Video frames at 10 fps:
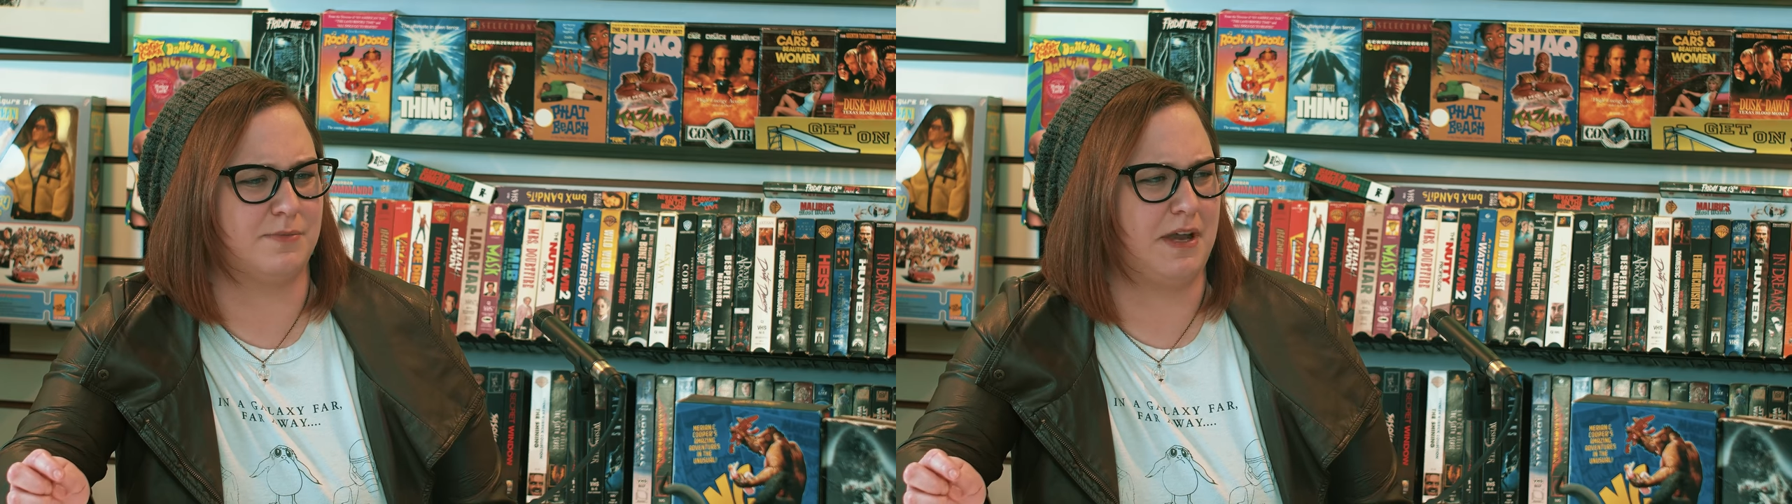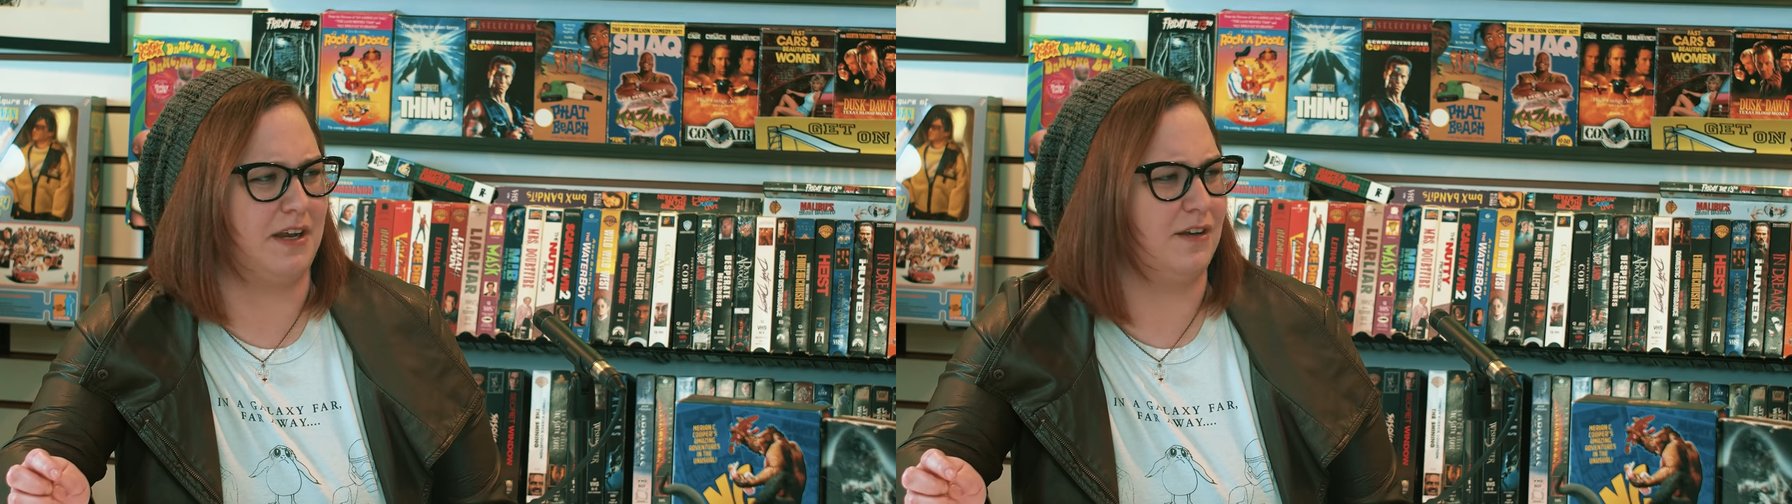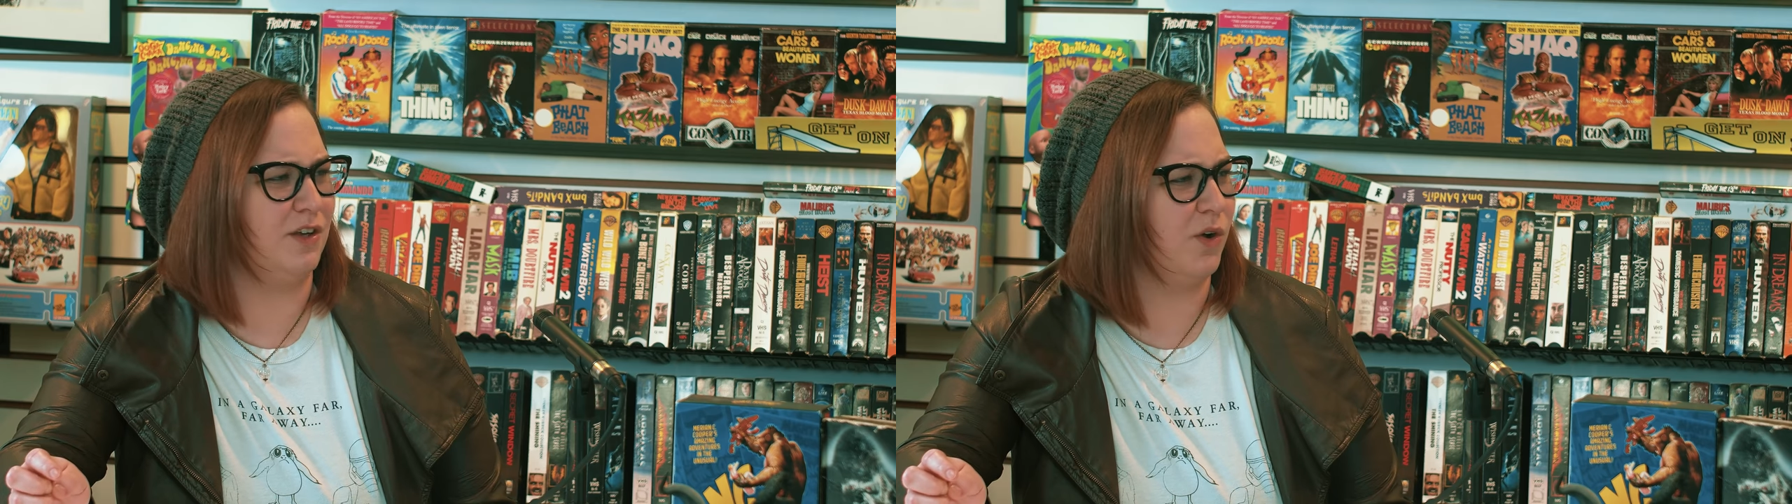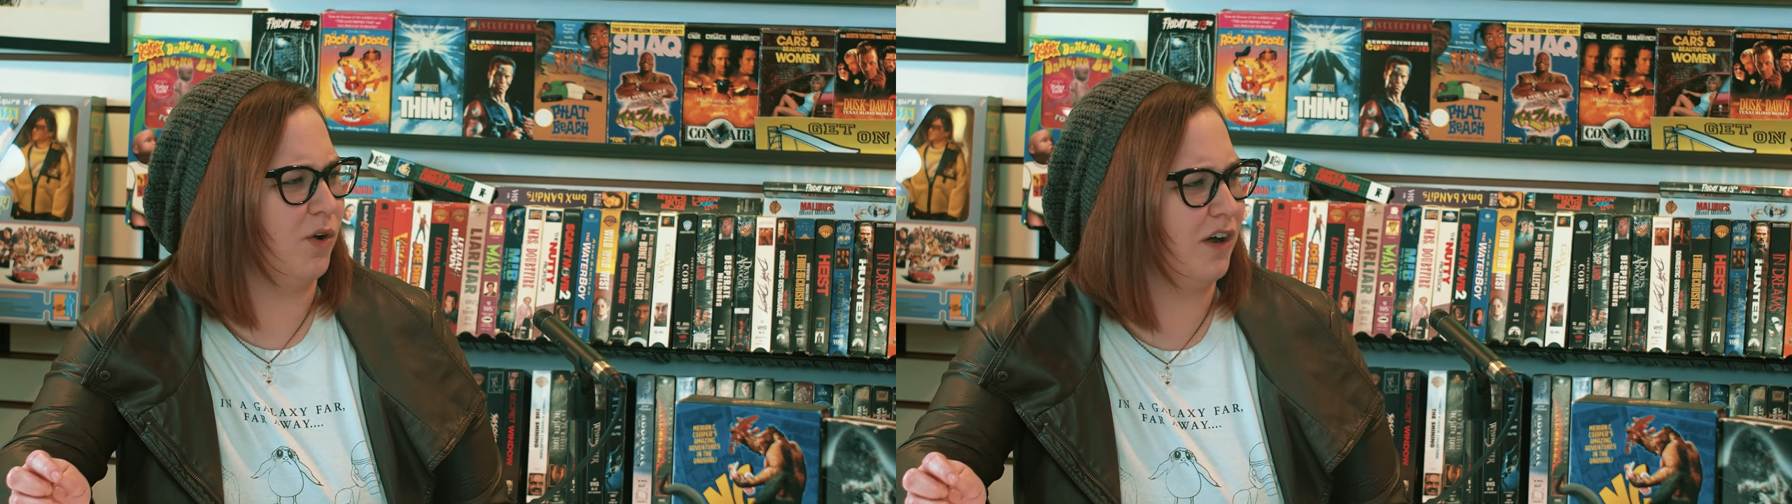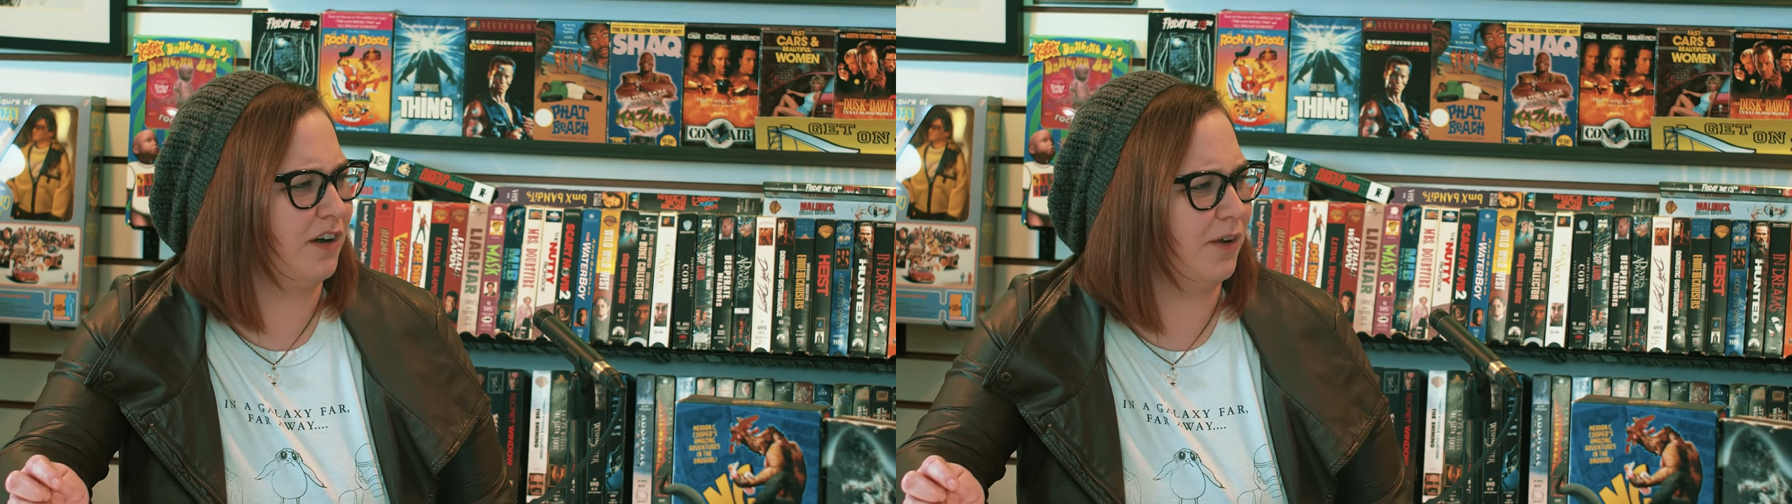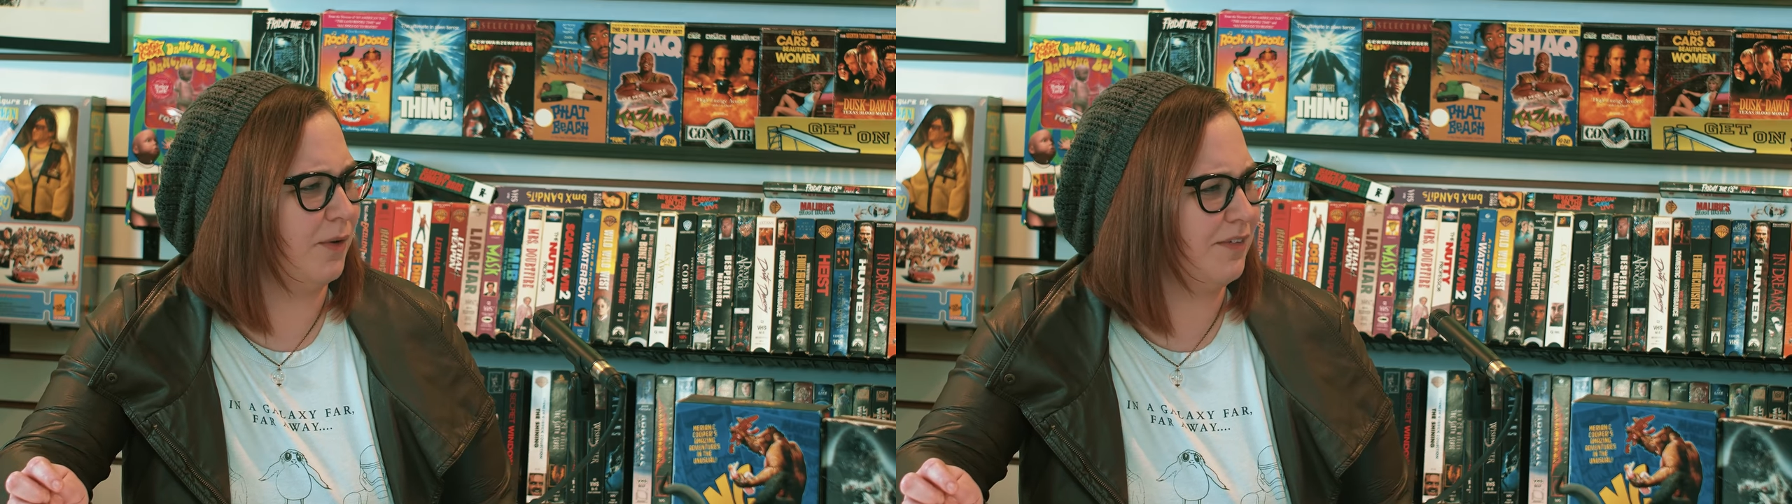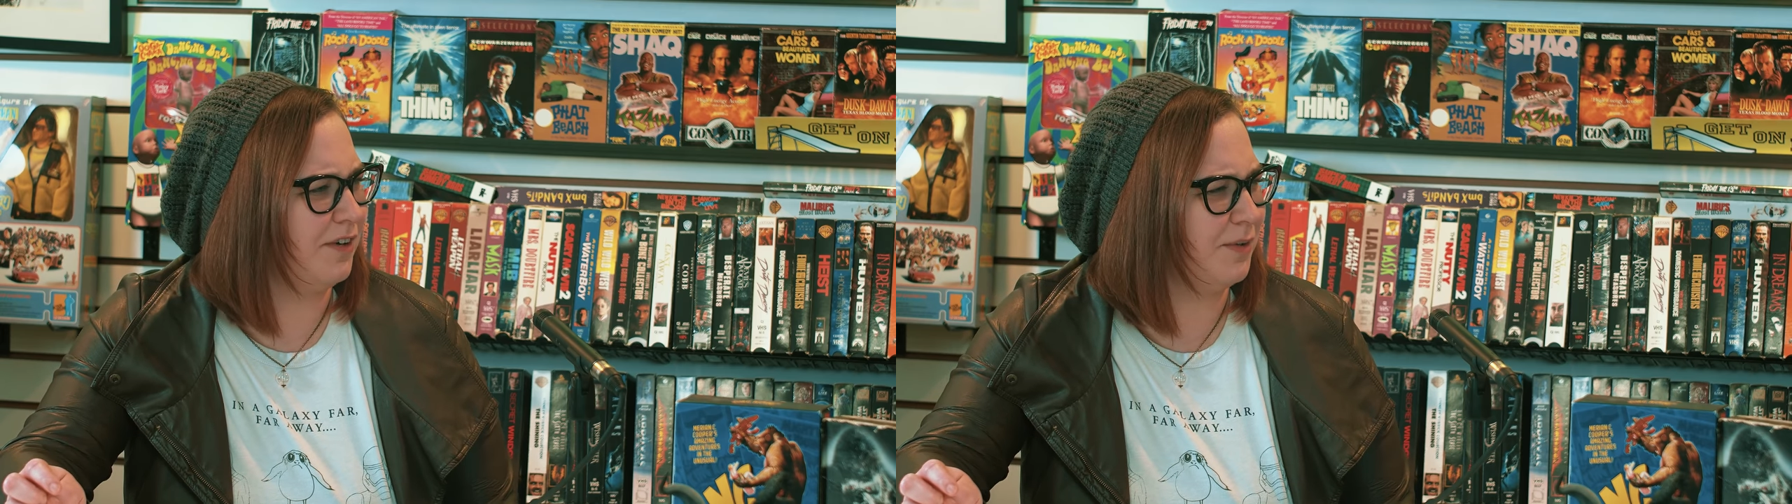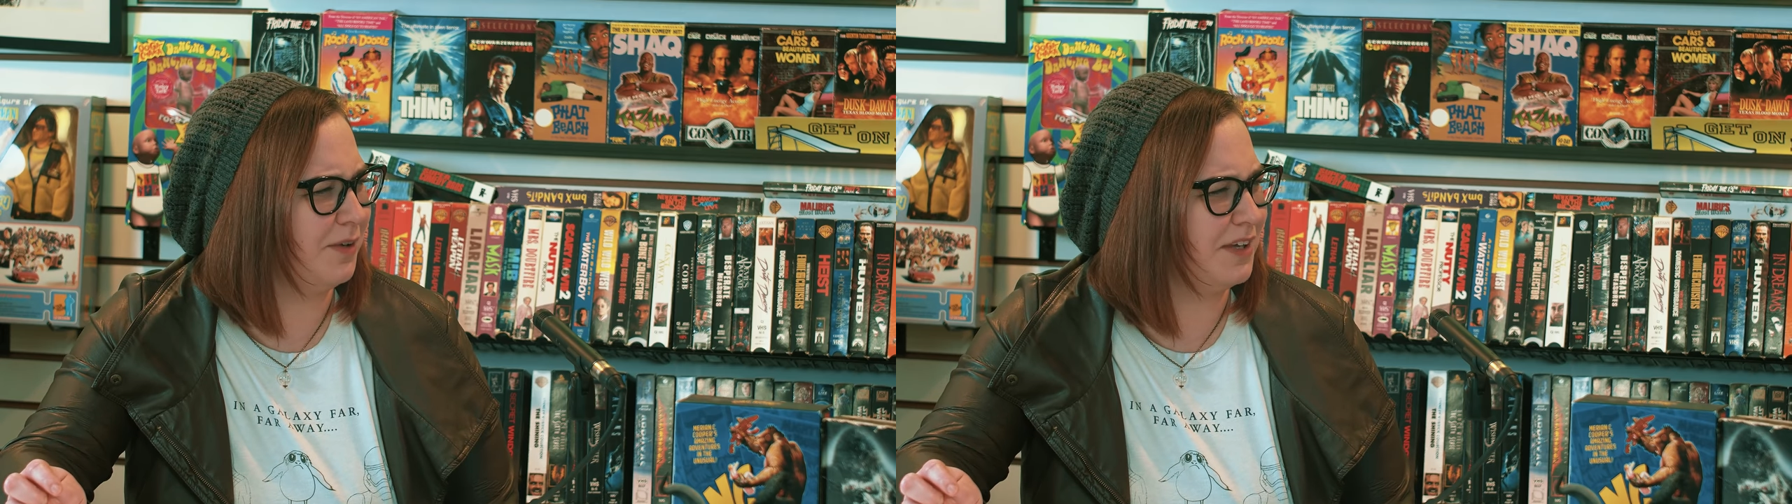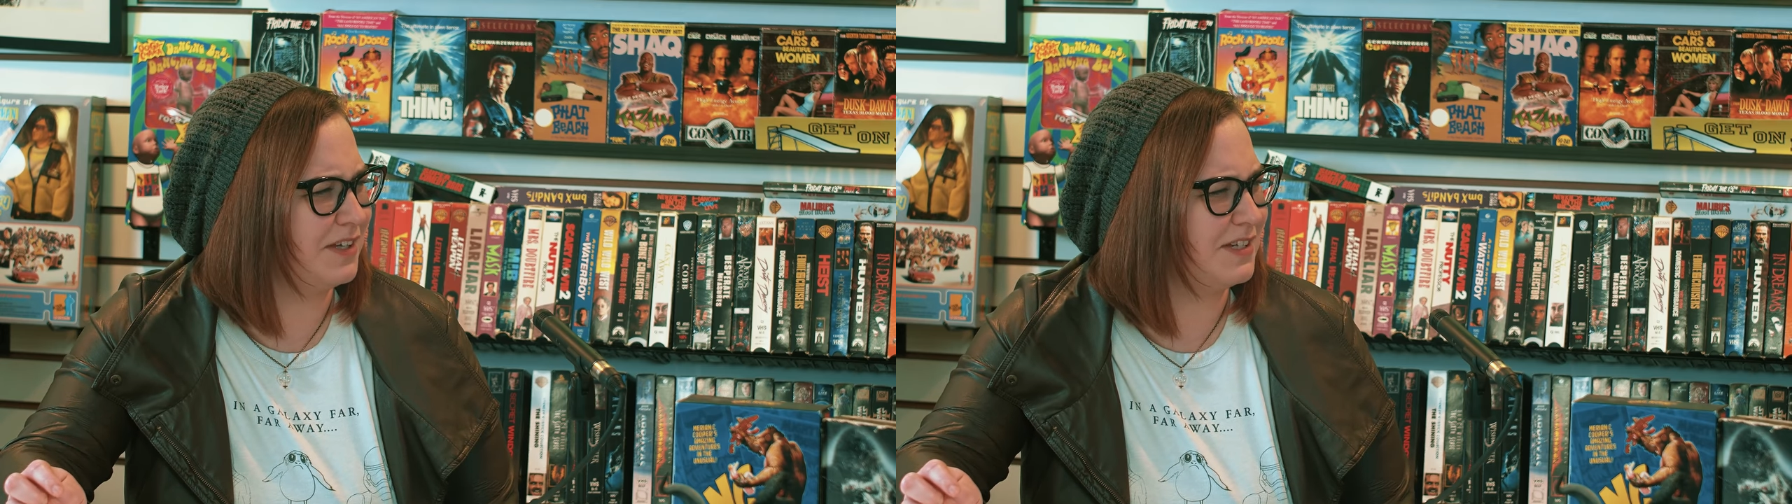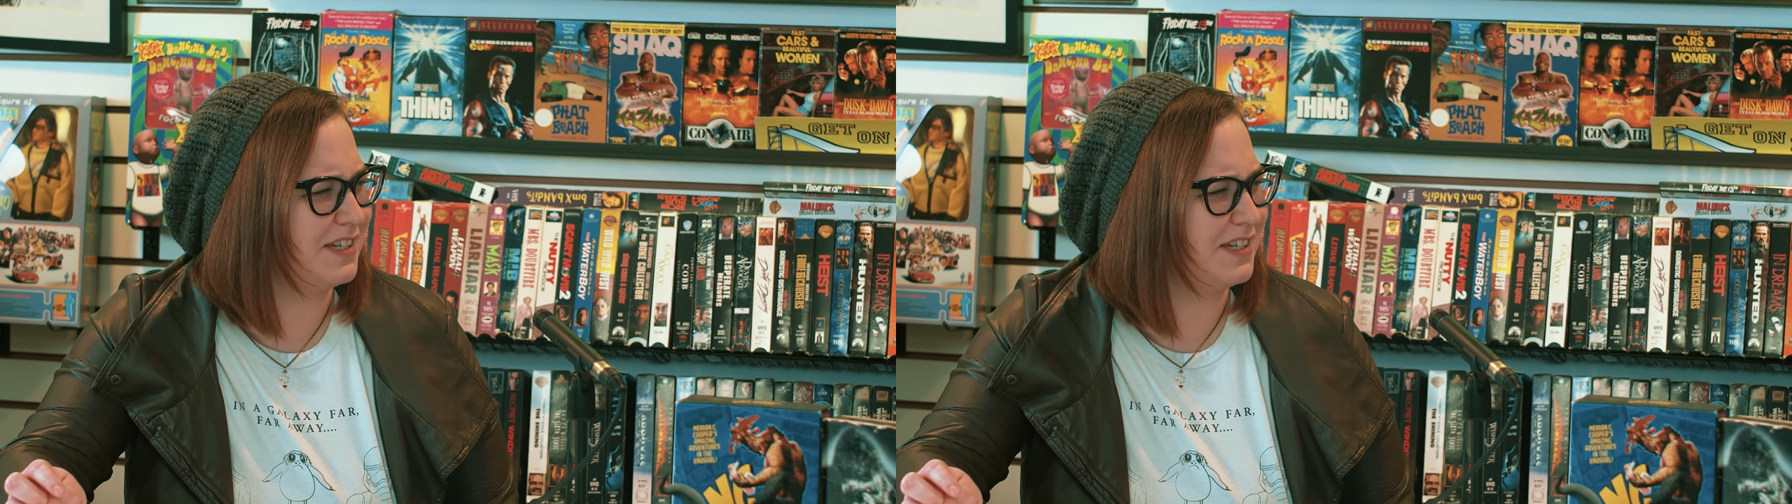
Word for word: made in New York or whatever it was."